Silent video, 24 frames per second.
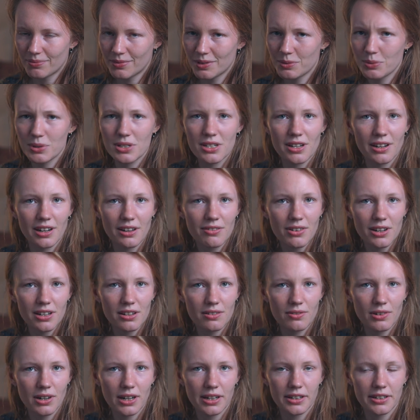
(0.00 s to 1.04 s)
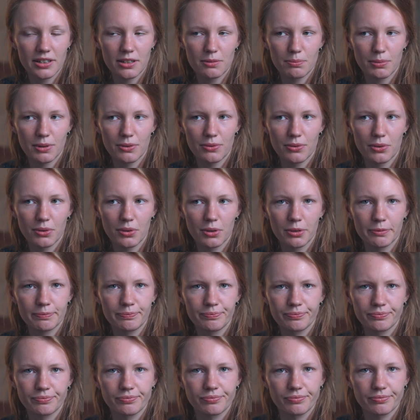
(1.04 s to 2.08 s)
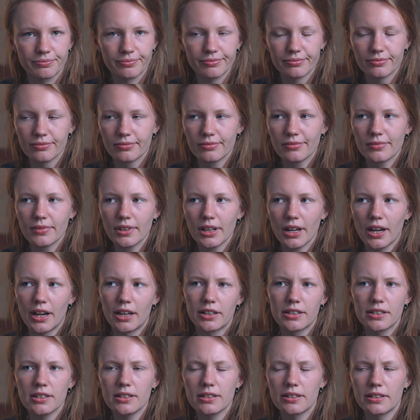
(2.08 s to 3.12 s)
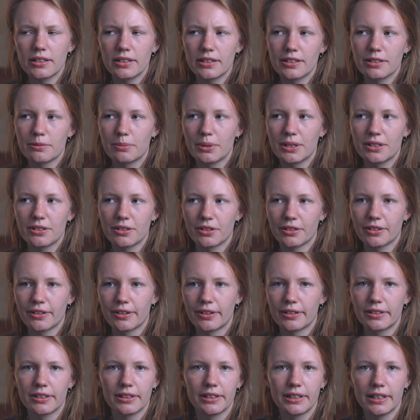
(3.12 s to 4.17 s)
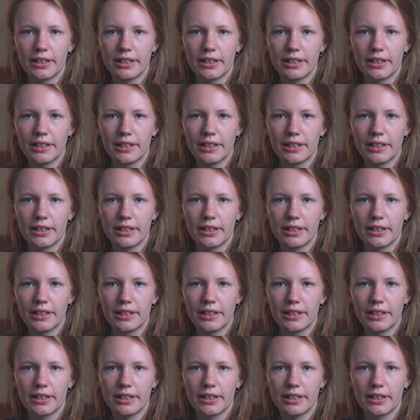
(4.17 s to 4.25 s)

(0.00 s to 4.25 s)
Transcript: which I never really did before. I did knit a bit on cotton